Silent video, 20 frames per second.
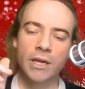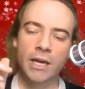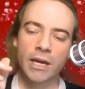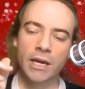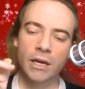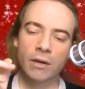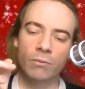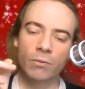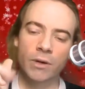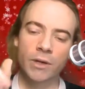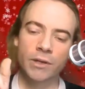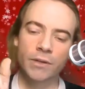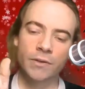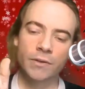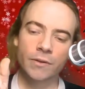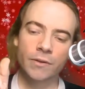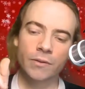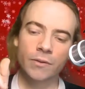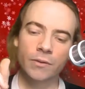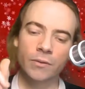and I want to
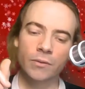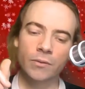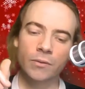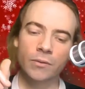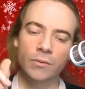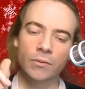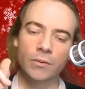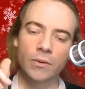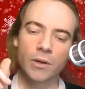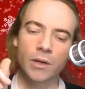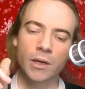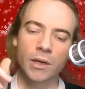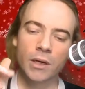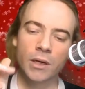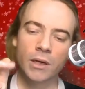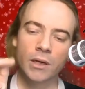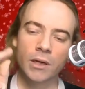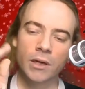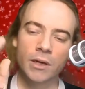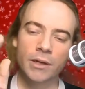do
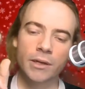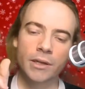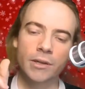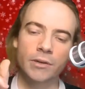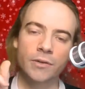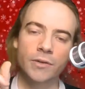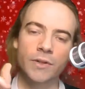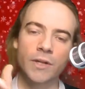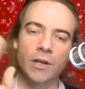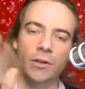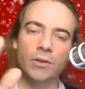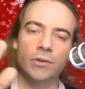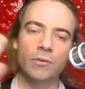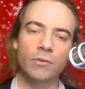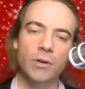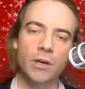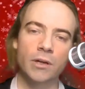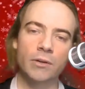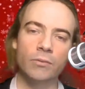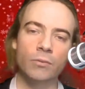uh, another Zelda
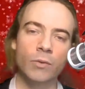run.